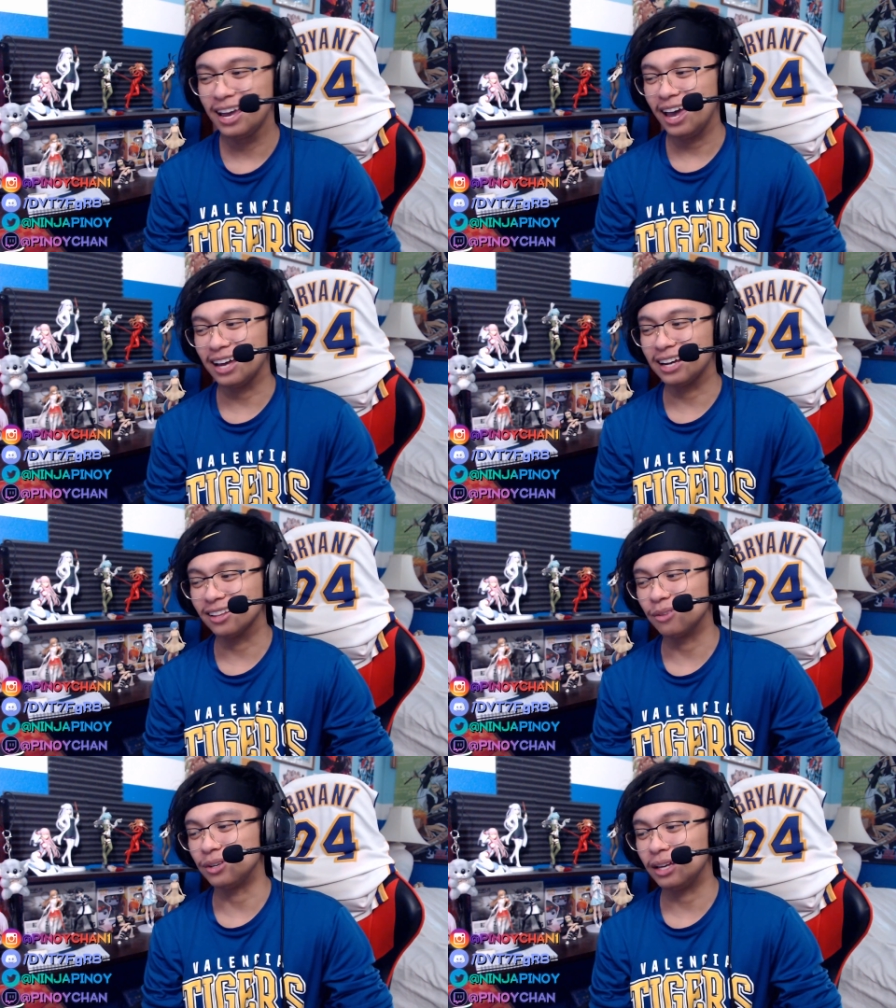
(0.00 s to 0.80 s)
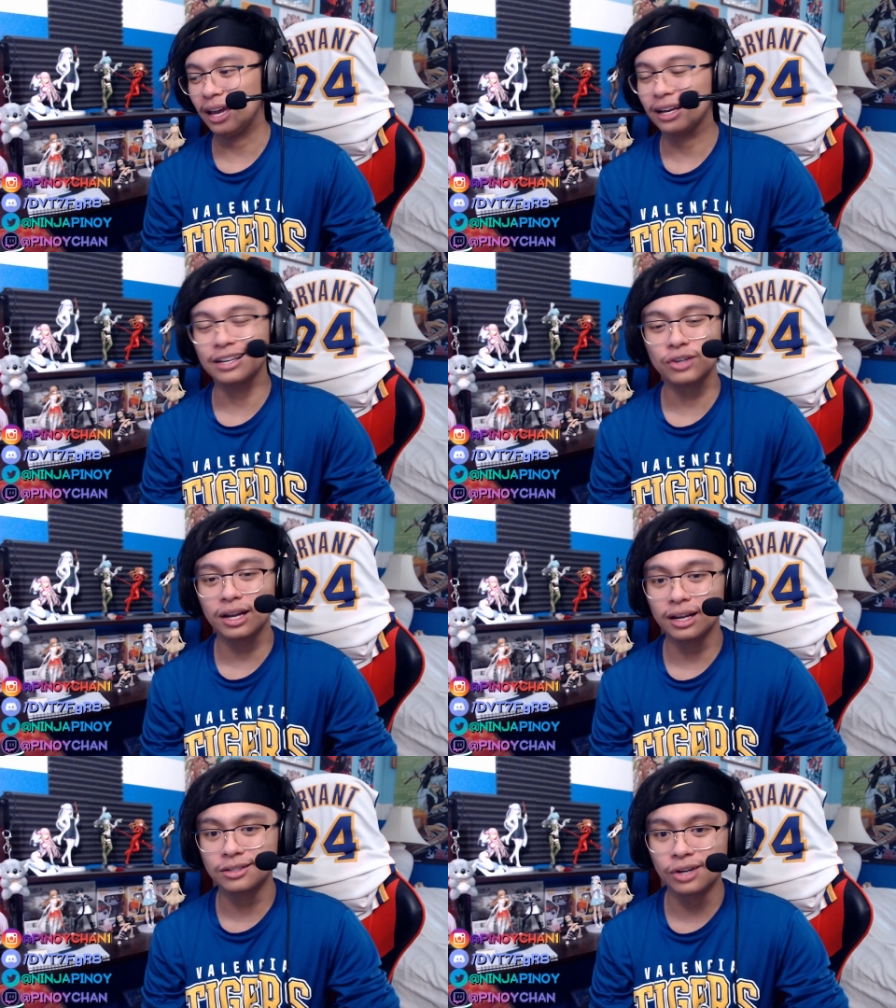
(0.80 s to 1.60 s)
and I love it. And I
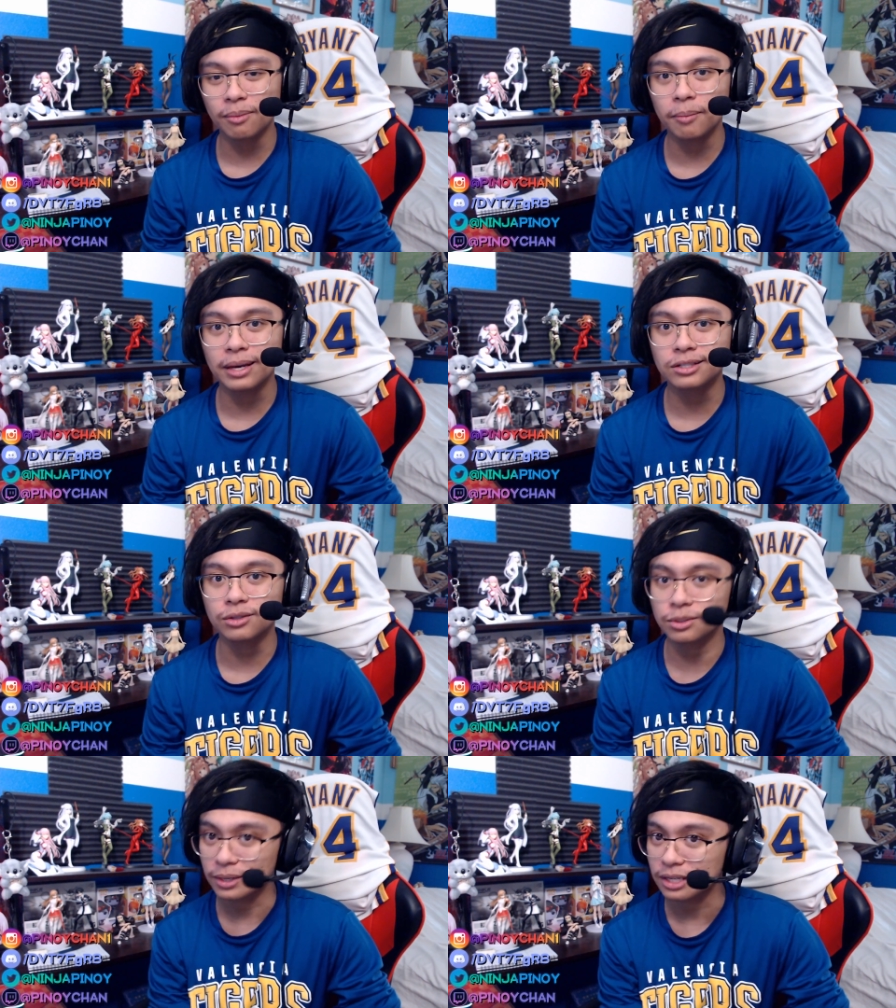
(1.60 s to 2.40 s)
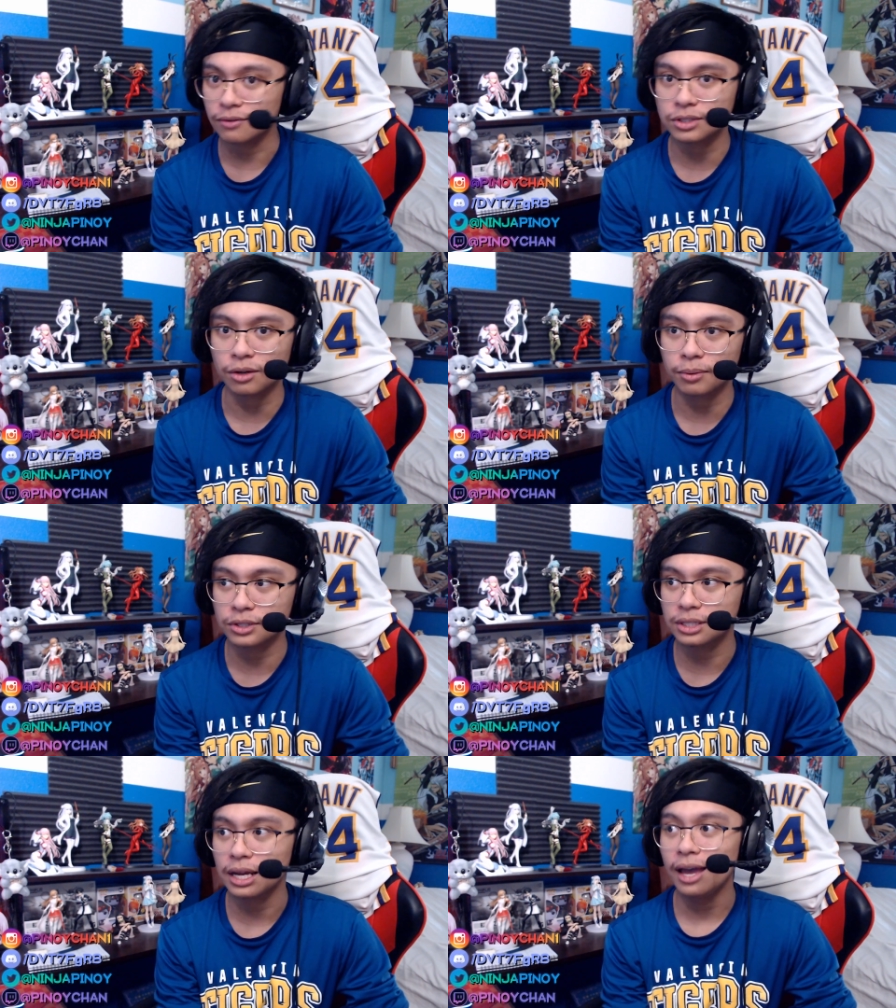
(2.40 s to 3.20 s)
try my best to respond to every single
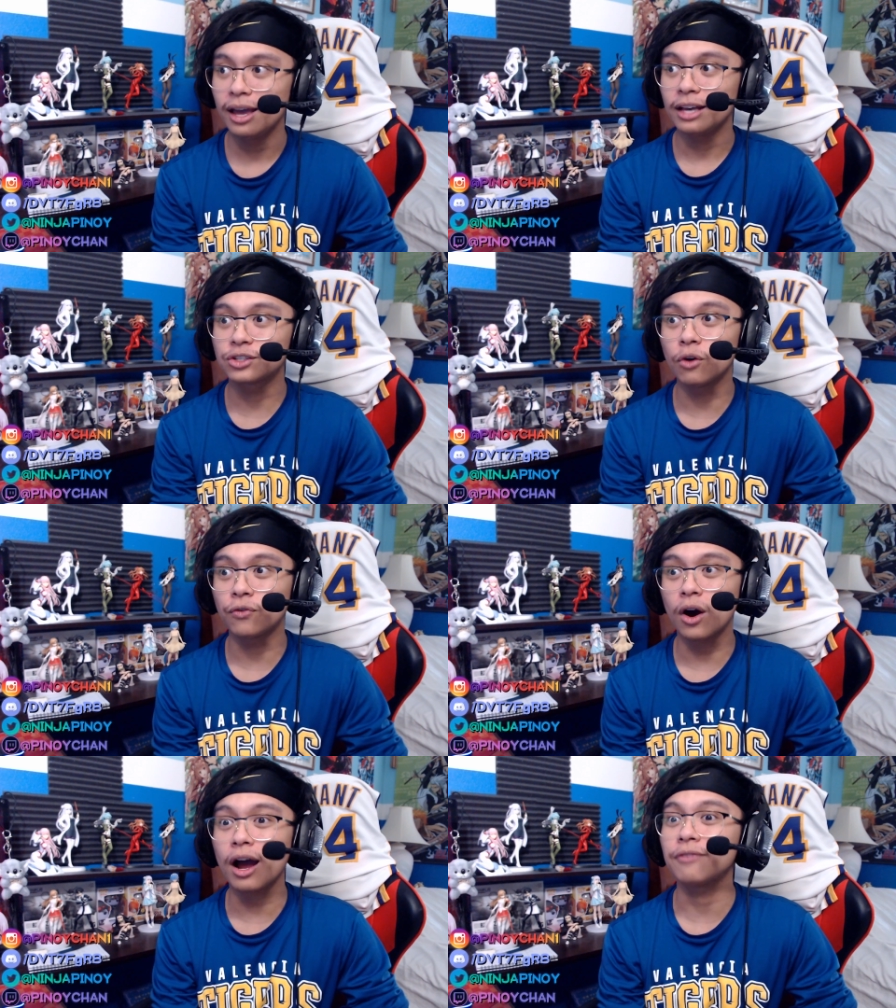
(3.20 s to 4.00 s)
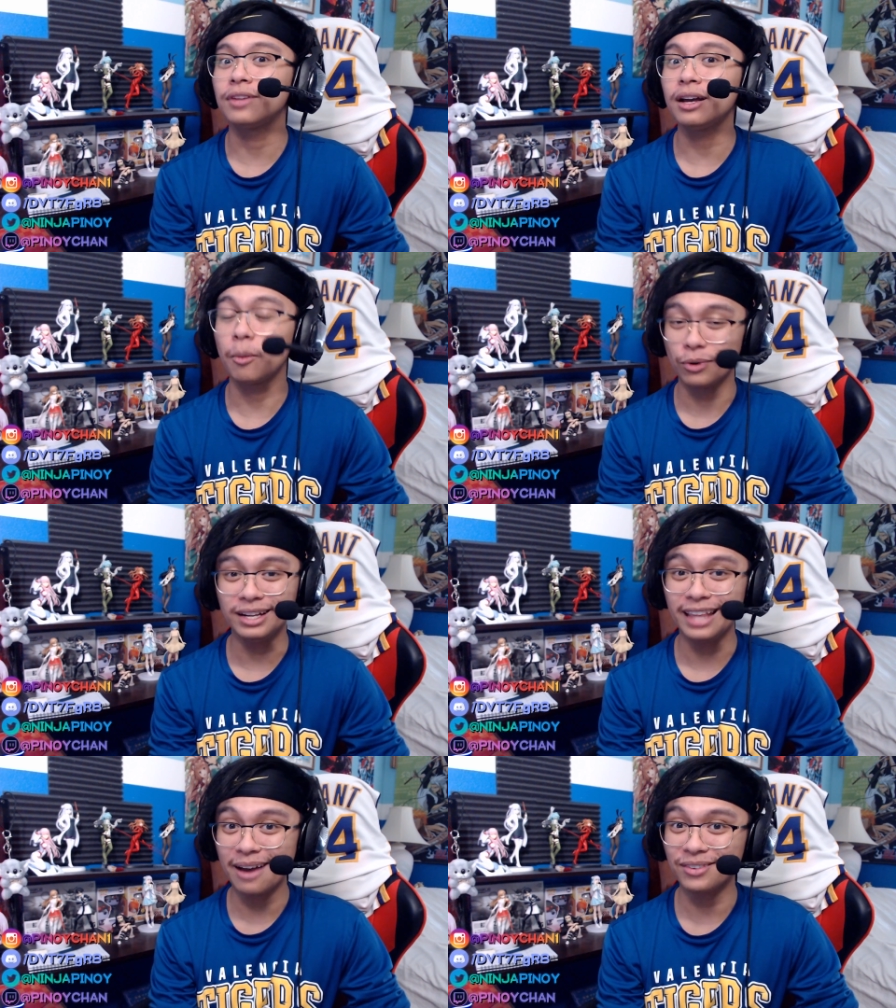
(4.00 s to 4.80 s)
person. So far, I've done a
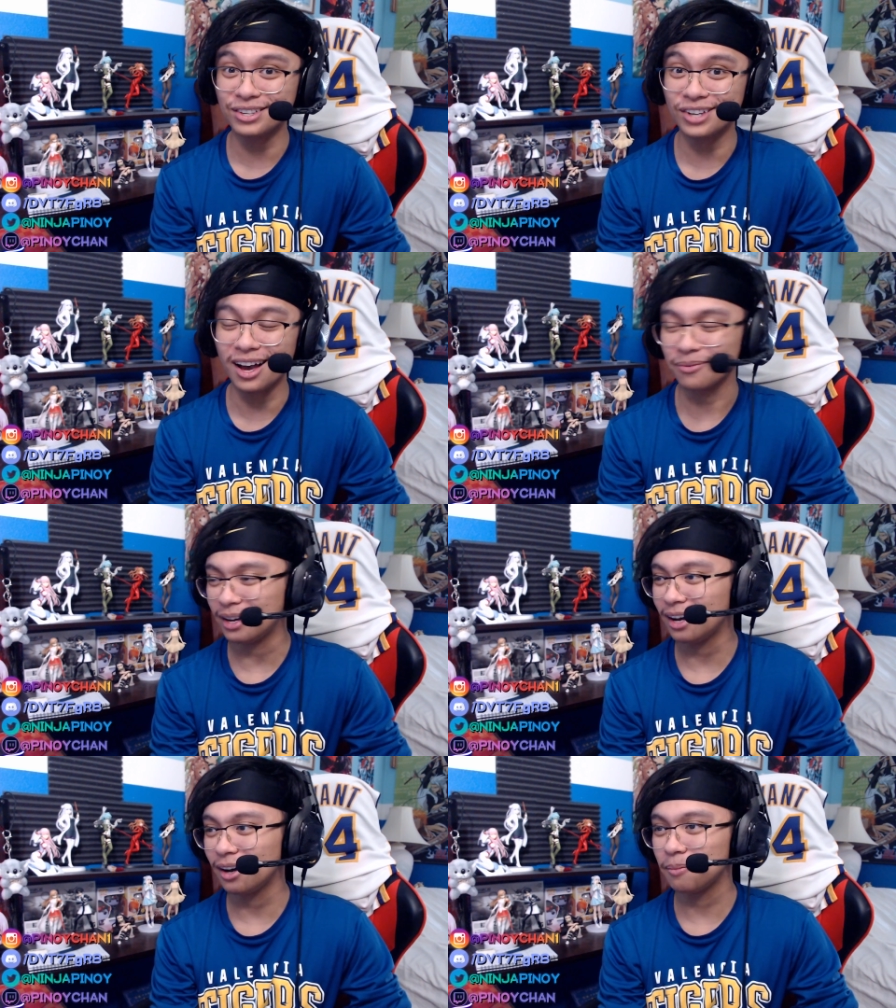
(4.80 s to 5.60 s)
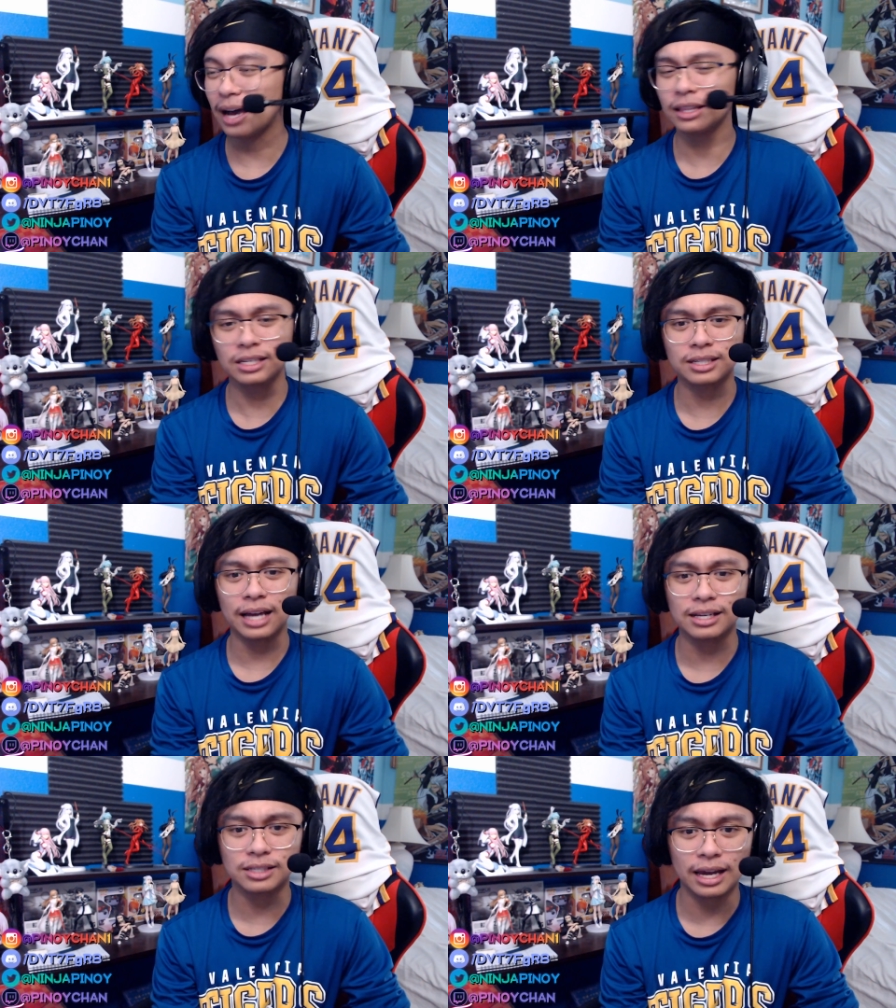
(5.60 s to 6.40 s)
pretty damn good job. At
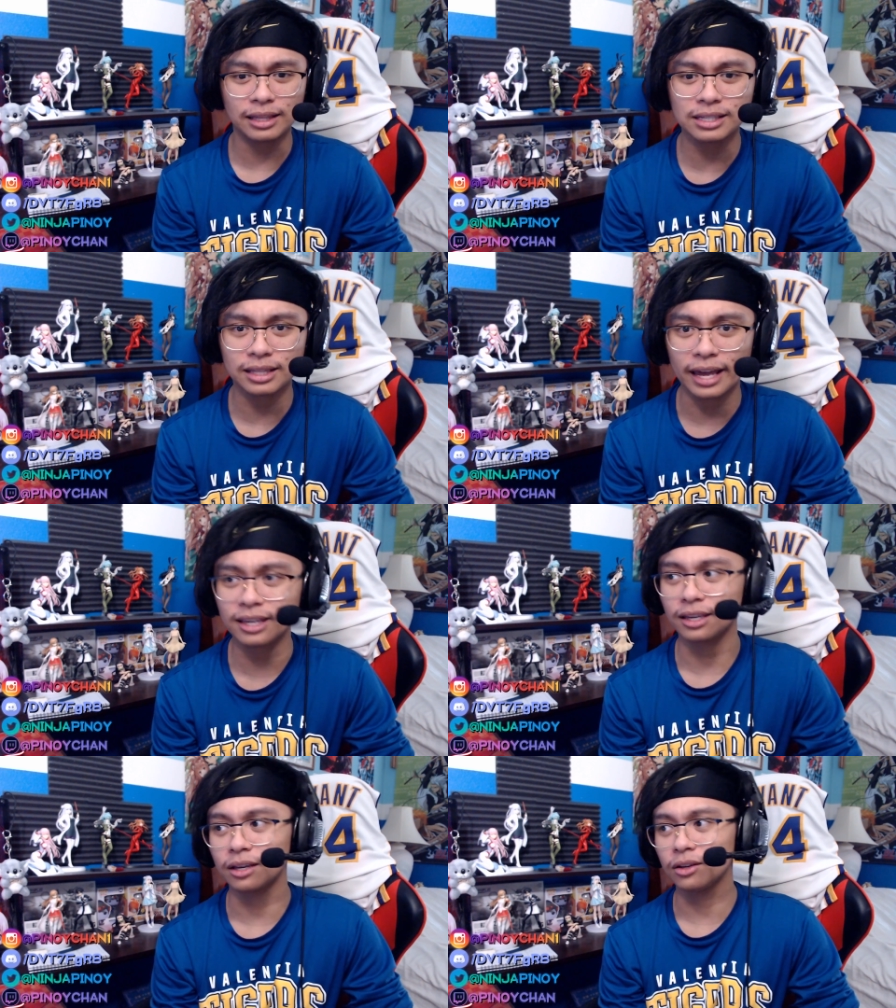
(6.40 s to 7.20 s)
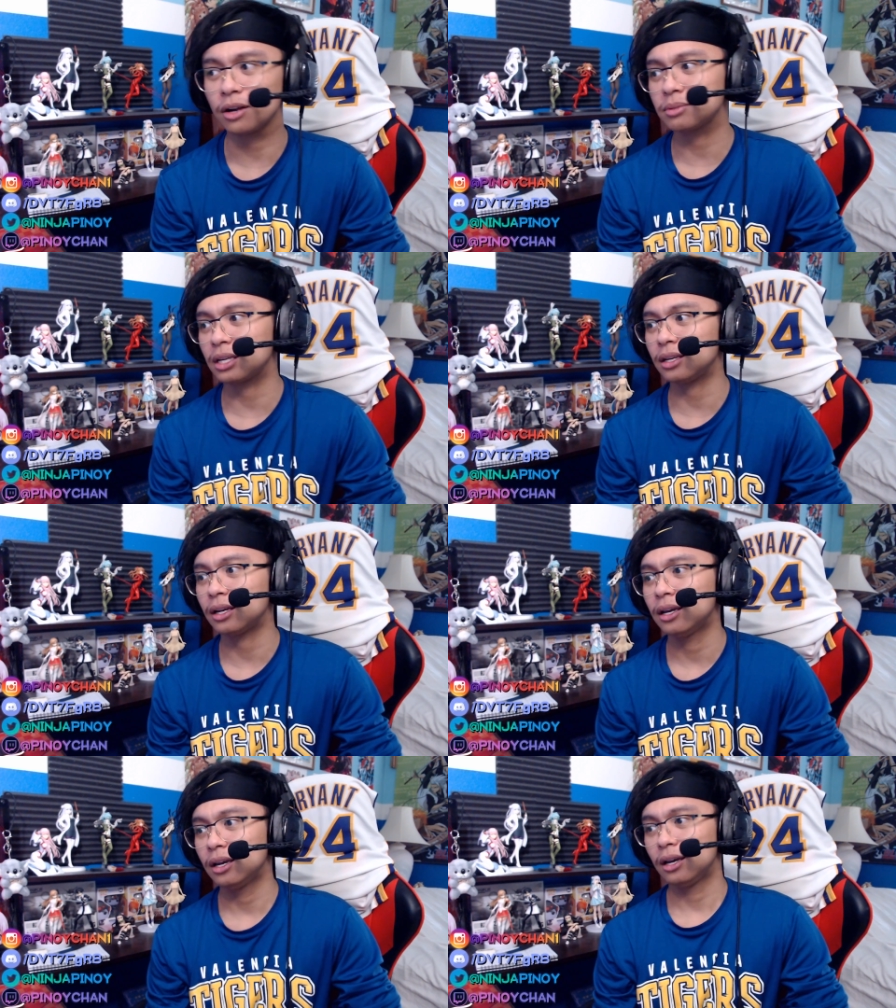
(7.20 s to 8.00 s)
least liking it, you know what I'm saying?
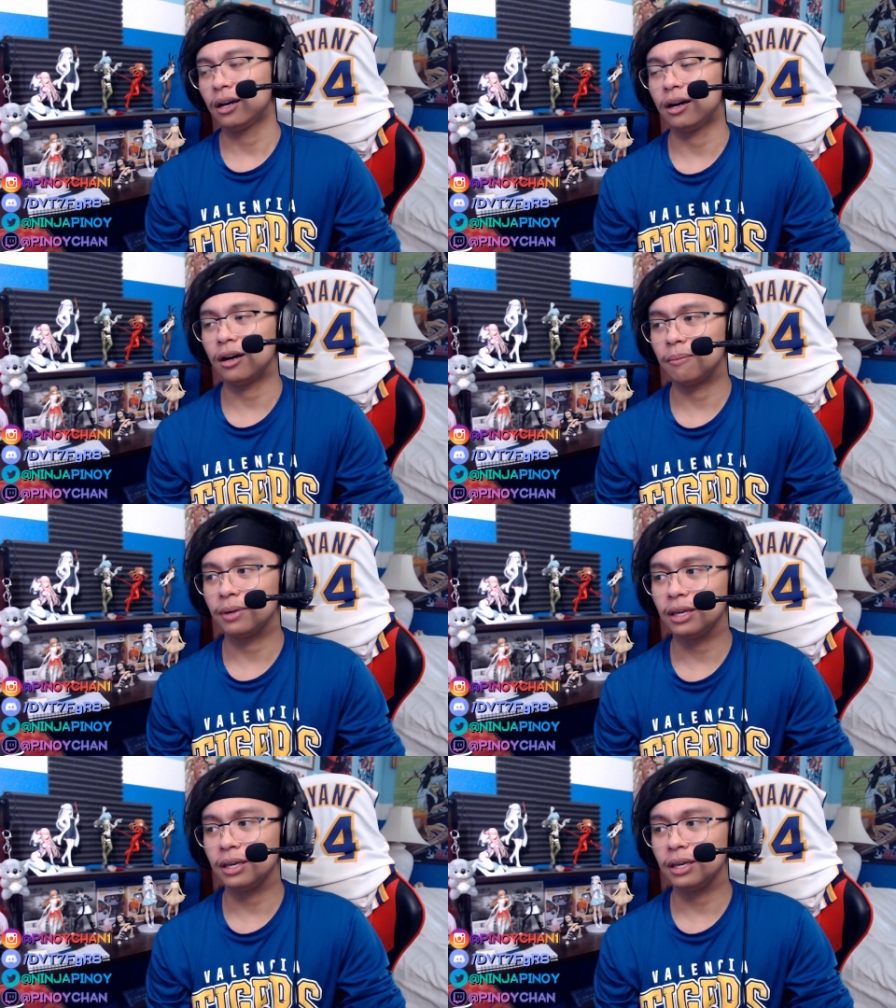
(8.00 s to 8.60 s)
But